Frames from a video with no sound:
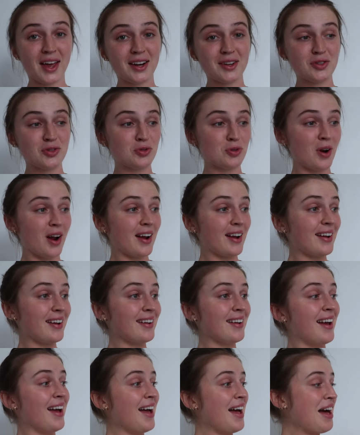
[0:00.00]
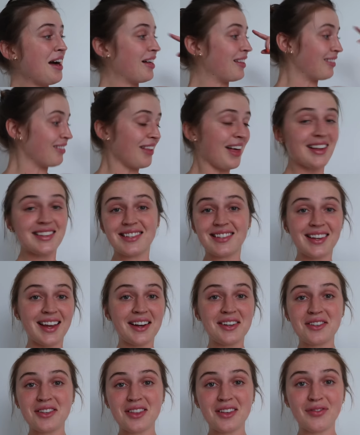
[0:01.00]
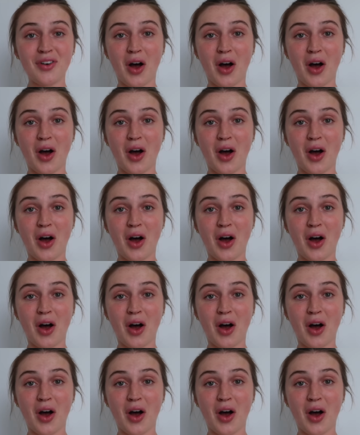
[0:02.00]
that is drying, let's get to the